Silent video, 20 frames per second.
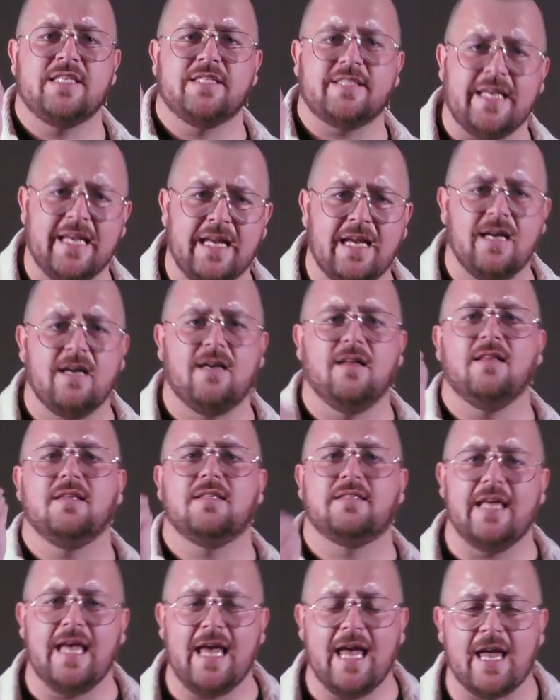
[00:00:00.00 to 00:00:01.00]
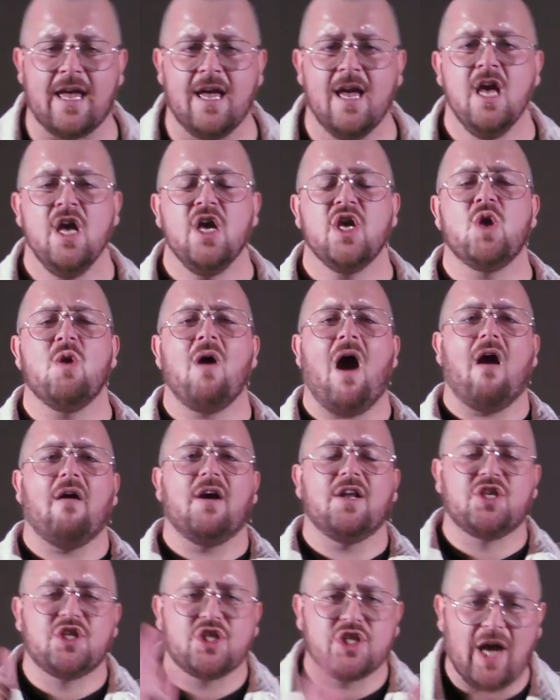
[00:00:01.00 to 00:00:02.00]
single day? You are
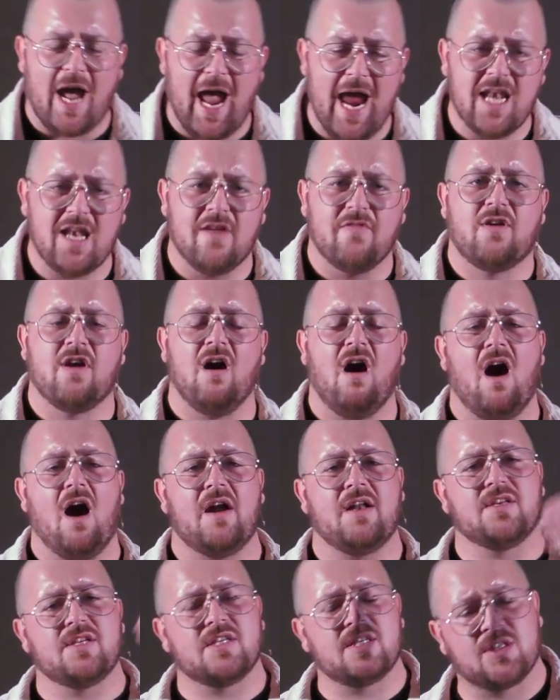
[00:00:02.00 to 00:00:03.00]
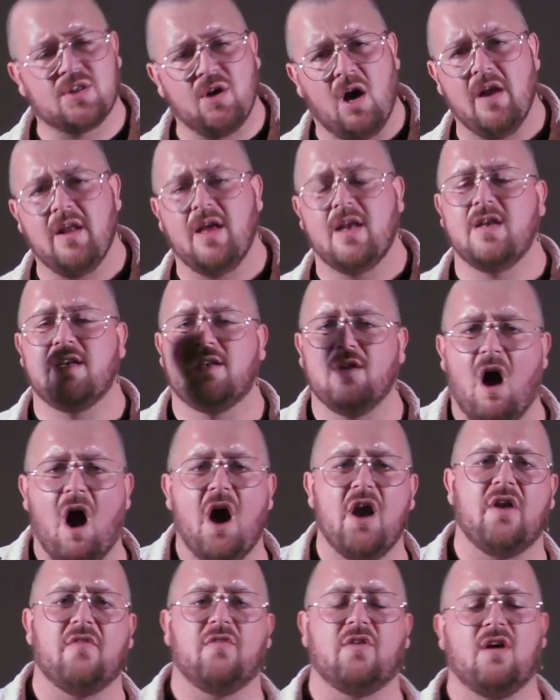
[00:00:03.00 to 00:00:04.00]
a child of God, a son and
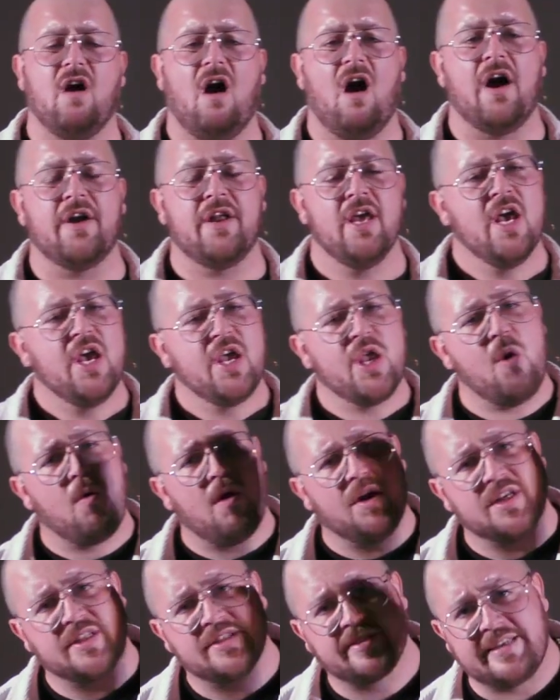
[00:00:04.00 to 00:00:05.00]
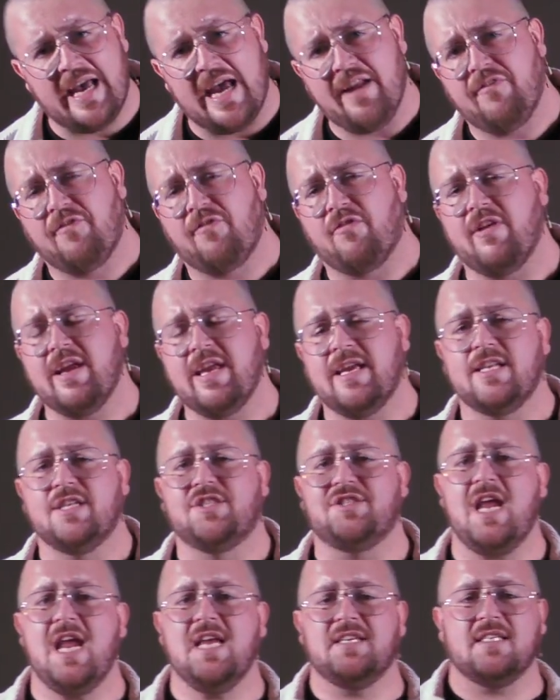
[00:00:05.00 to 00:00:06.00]
daughter of God. You are set free in
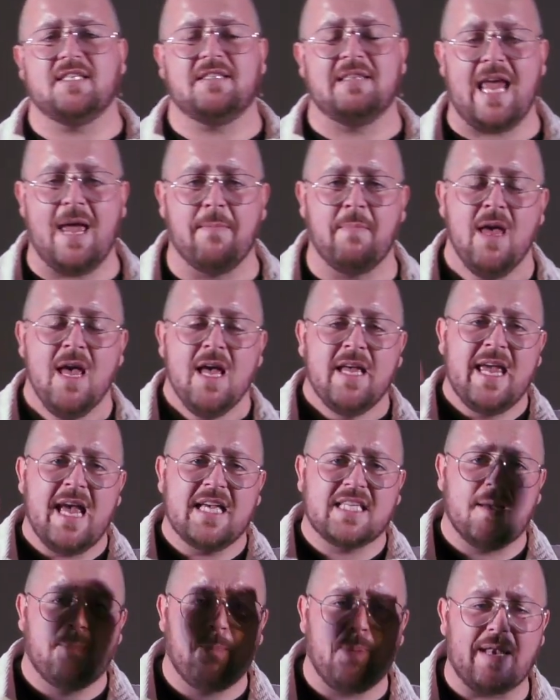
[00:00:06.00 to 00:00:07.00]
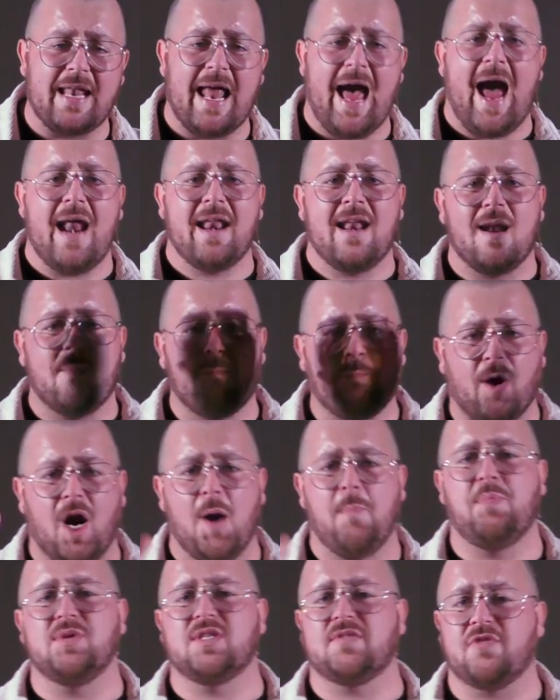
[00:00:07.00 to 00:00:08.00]
Jesus' name. He has a plan and a
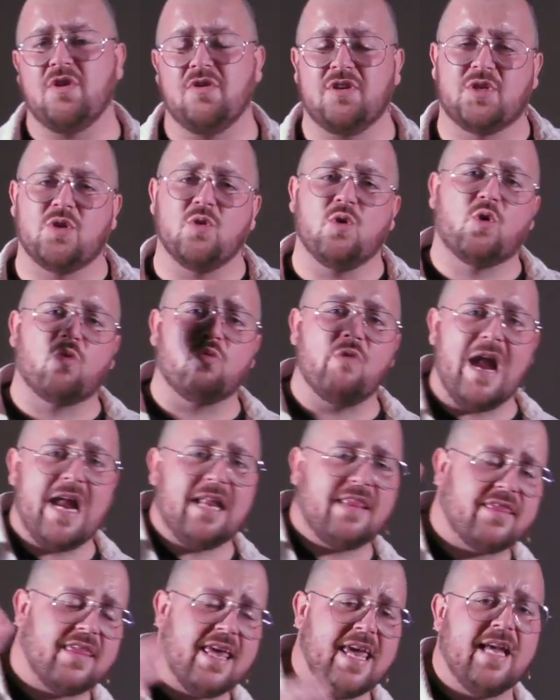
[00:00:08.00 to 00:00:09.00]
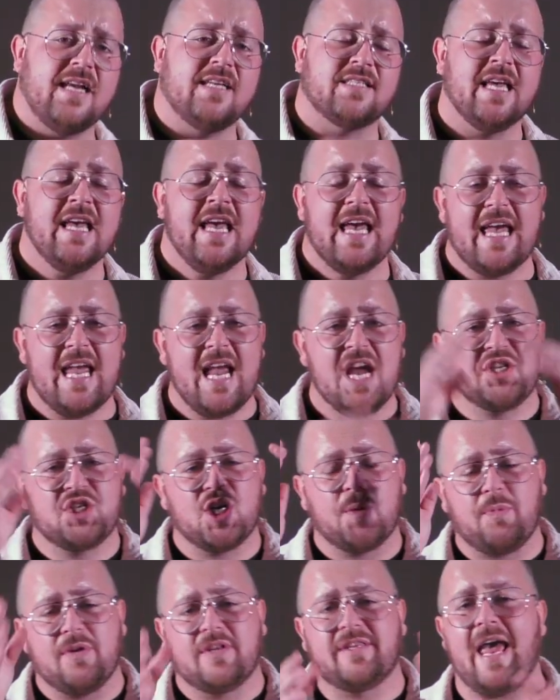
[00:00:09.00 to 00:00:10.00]
purpose for you to do great things. He is
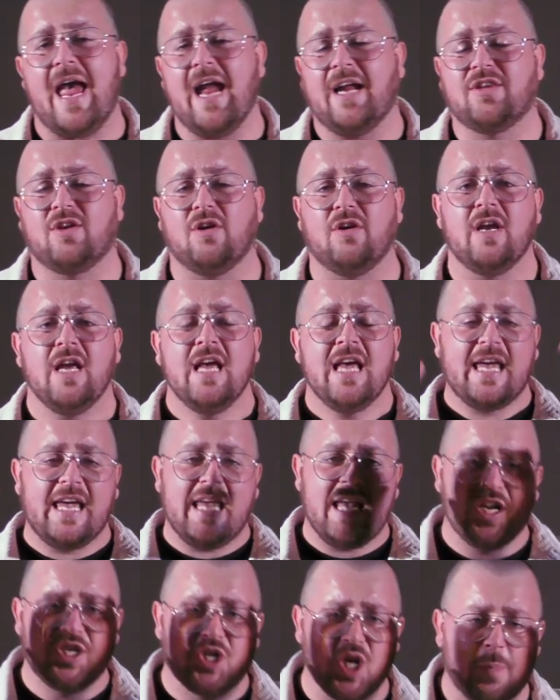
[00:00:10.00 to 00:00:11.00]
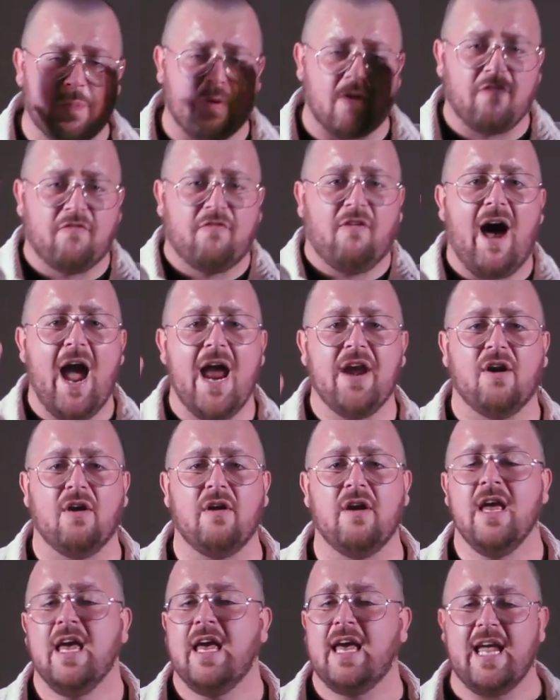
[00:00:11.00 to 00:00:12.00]
your protector. He is your
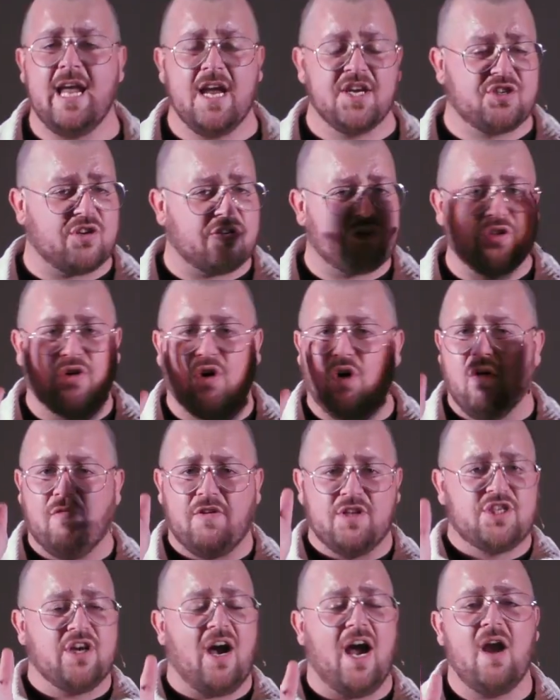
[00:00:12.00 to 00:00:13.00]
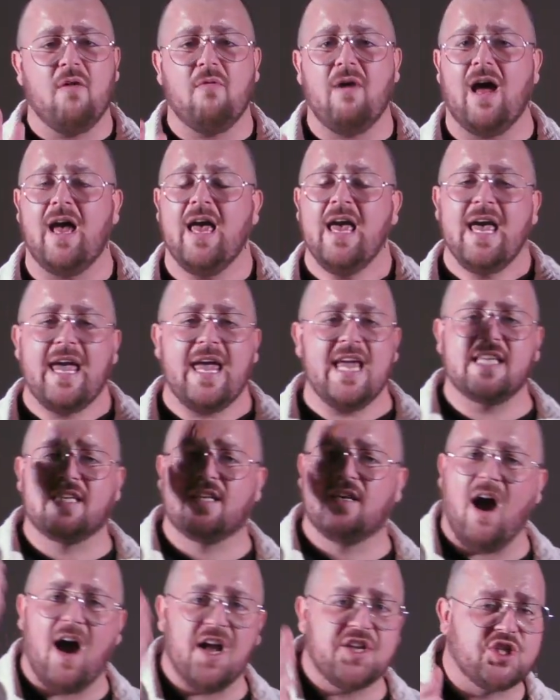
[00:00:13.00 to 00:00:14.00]
provider. He is your Jehovah Jireh. He's
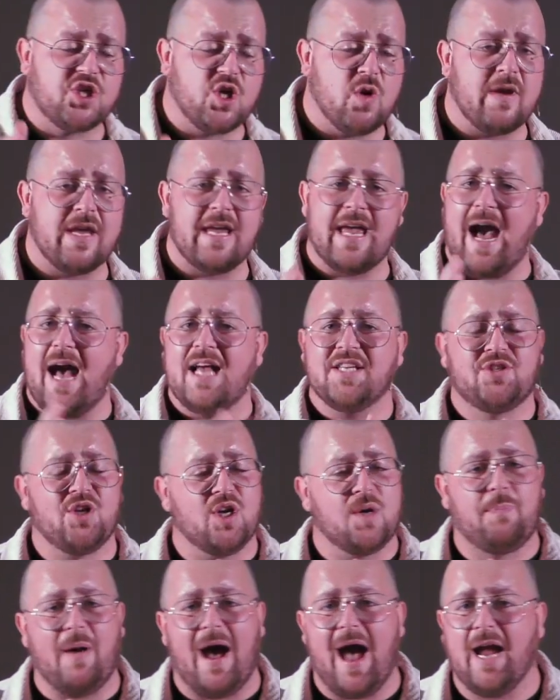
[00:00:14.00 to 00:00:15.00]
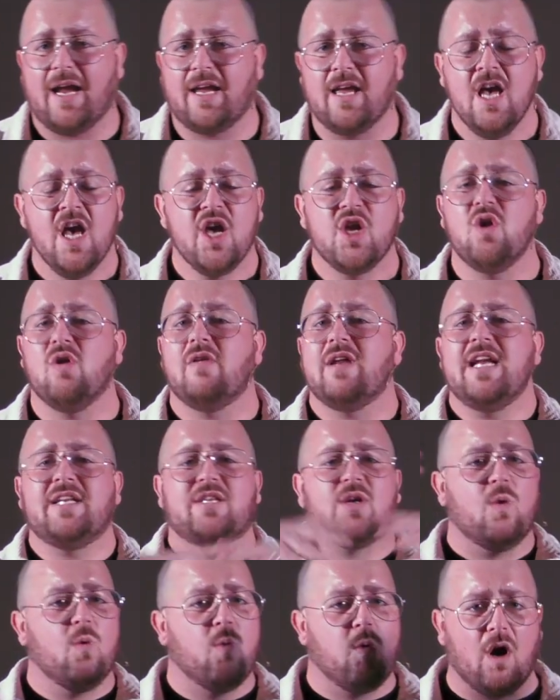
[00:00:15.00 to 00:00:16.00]
got you. He has your back. You don't need
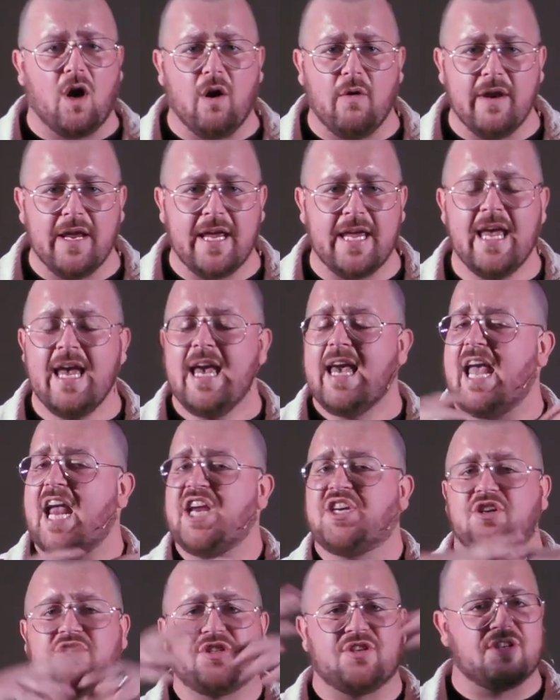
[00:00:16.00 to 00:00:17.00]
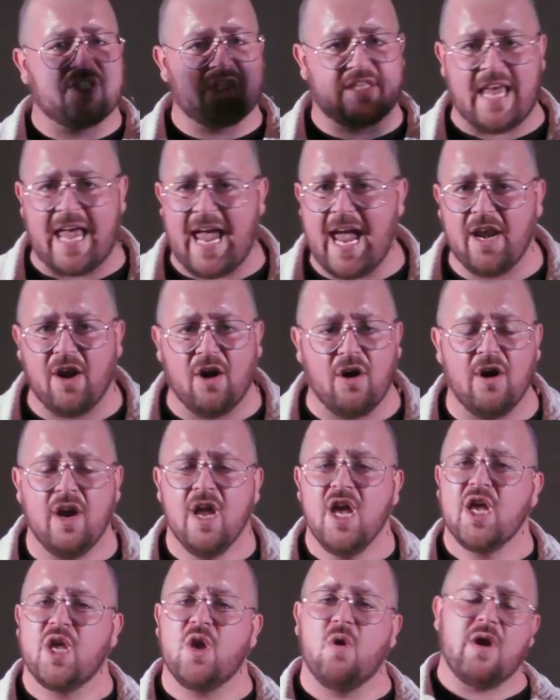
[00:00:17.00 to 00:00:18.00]
to worry. He's your sustainer.
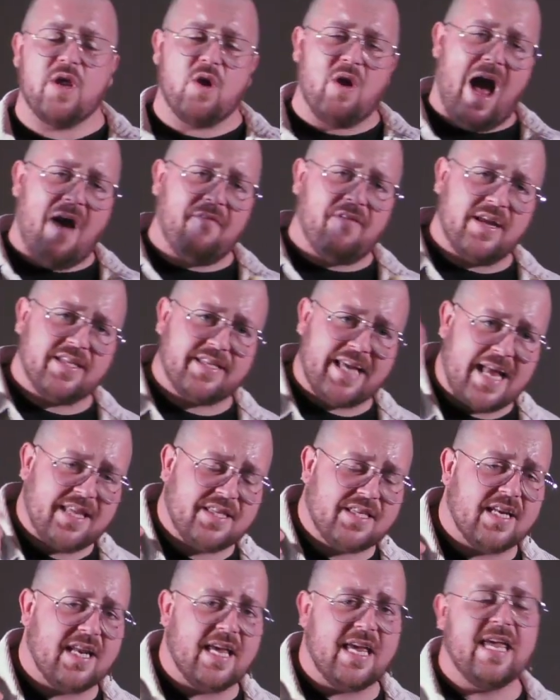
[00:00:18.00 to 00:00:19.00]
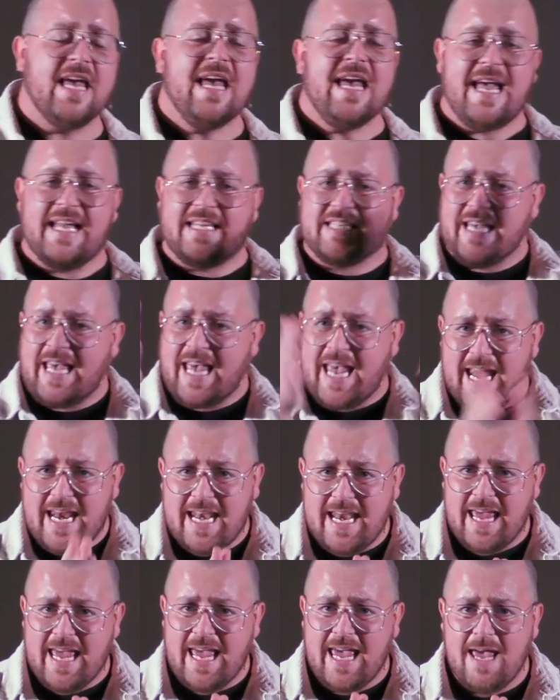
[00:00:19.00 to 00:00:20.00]
You have an identity. It's
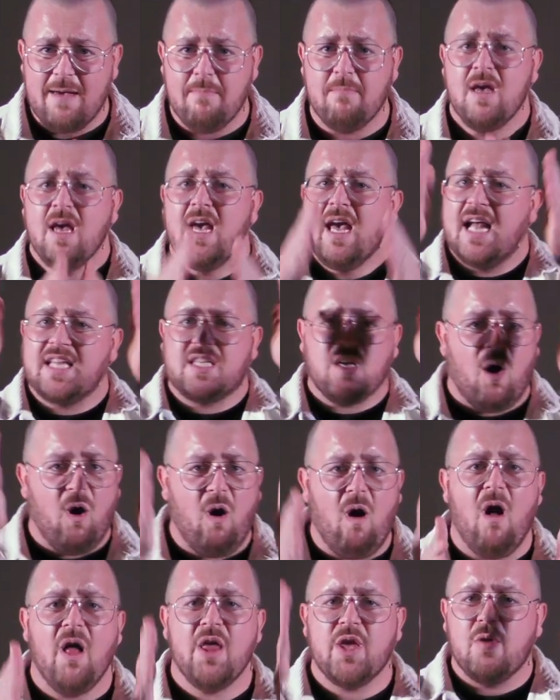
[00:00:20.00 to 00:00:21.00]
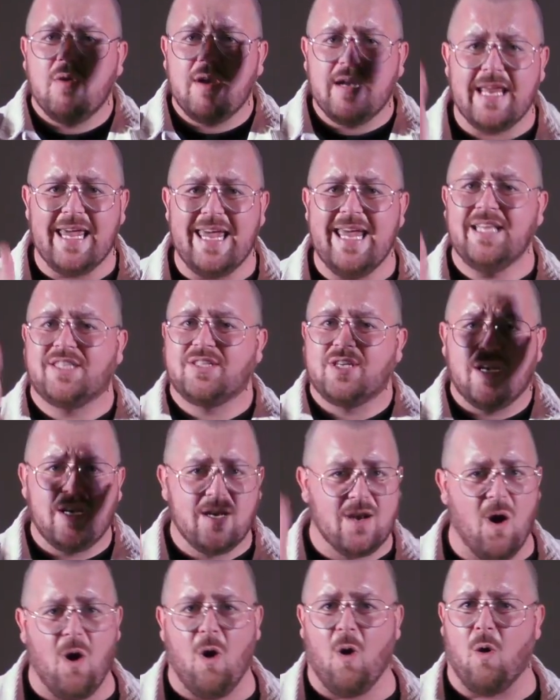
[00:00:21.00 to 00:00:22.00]
in Him. It's all you need to
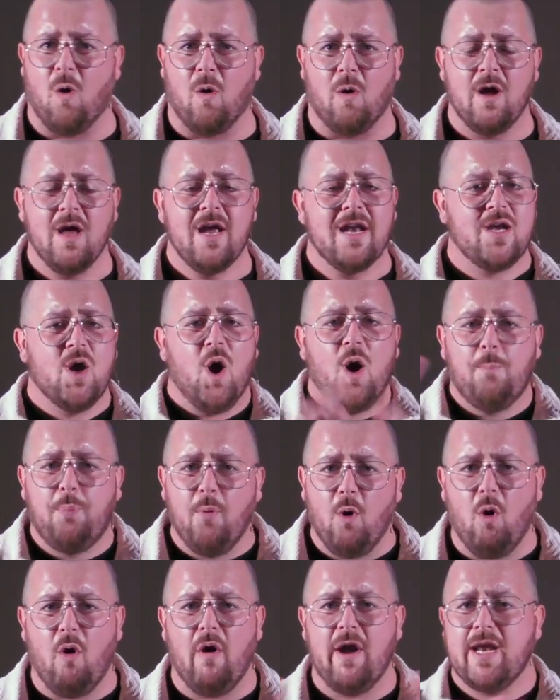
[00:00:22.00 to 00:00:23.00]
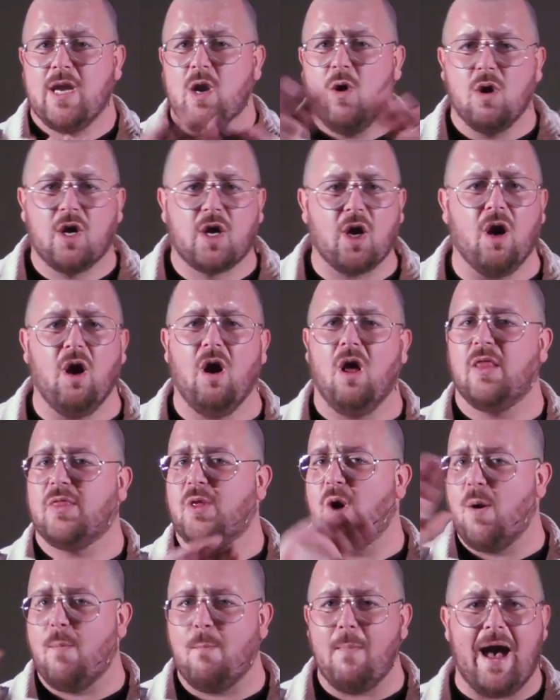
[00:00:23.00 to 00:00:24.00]
know. No boy, no girl,
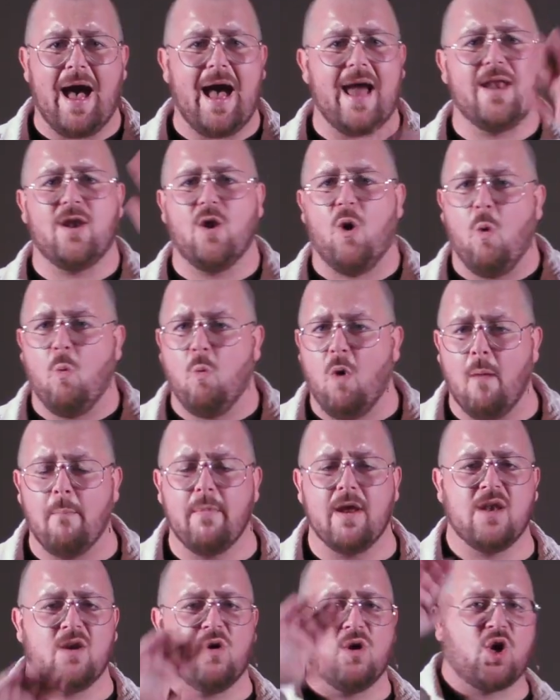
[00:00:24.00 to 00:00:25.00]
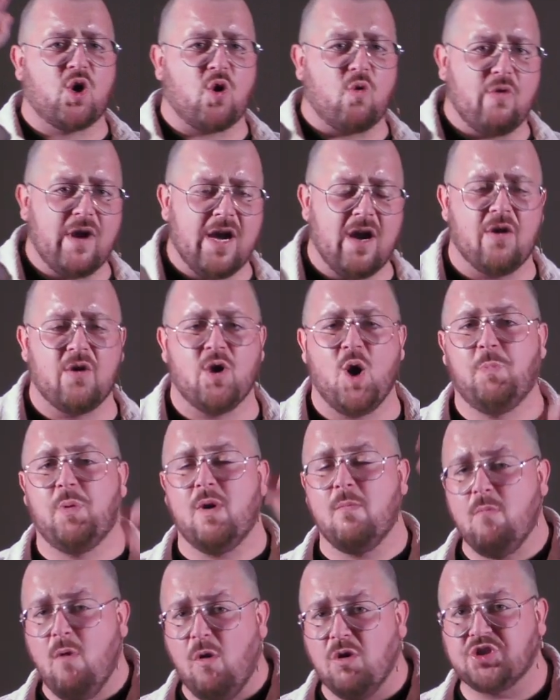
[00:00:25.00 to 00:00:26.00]
no man, no woman, no career, no
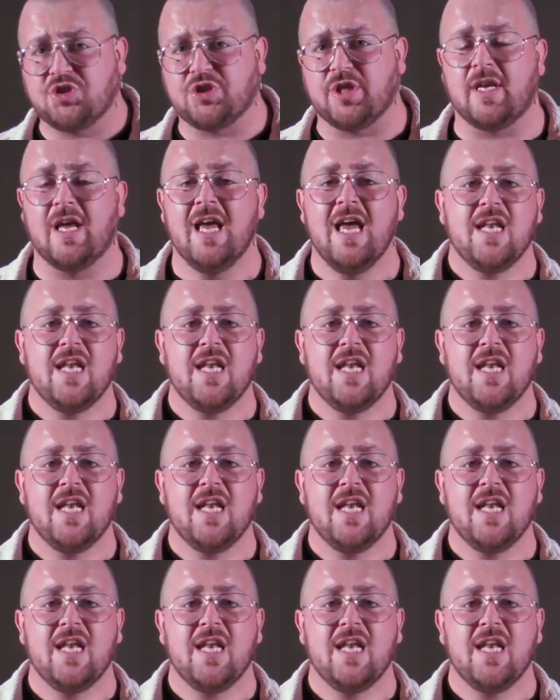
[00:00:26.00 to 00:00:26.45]
promotion,